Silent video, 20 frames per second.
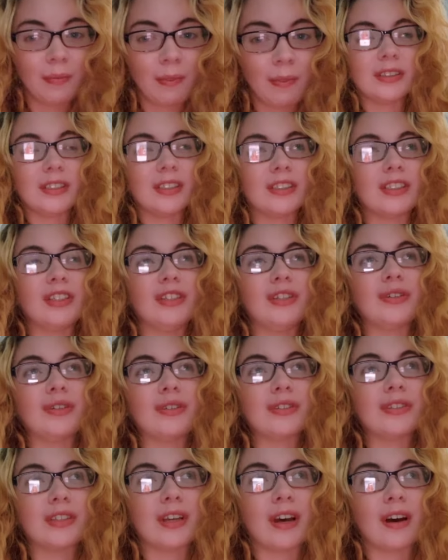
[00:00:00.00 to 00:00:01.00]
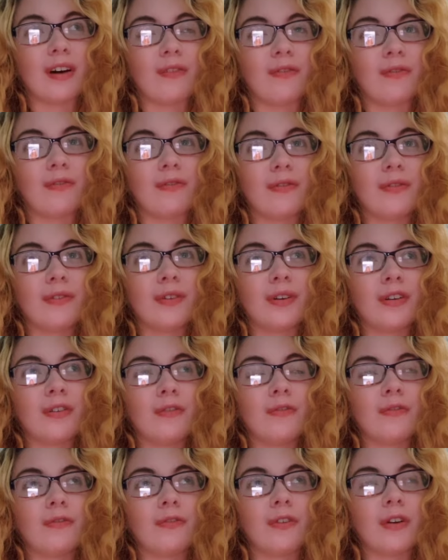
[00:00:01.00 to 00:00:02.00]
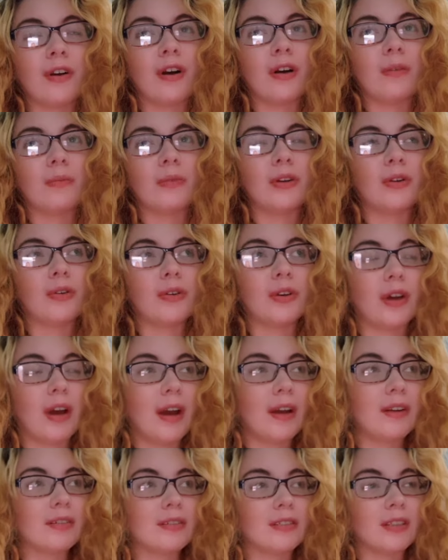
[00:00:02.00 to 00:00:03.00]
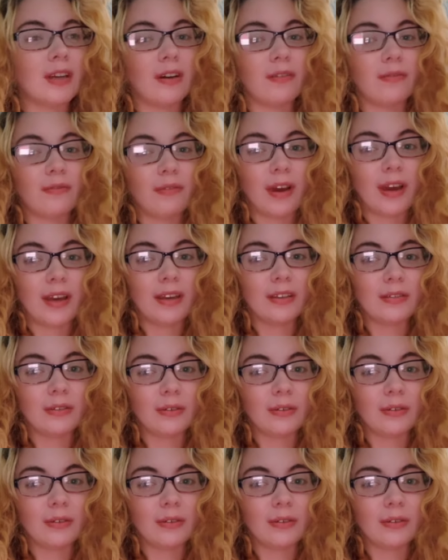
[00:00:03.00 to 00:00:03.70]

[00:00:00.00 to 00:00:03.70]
assisting yourself from, you know, your higher self, right?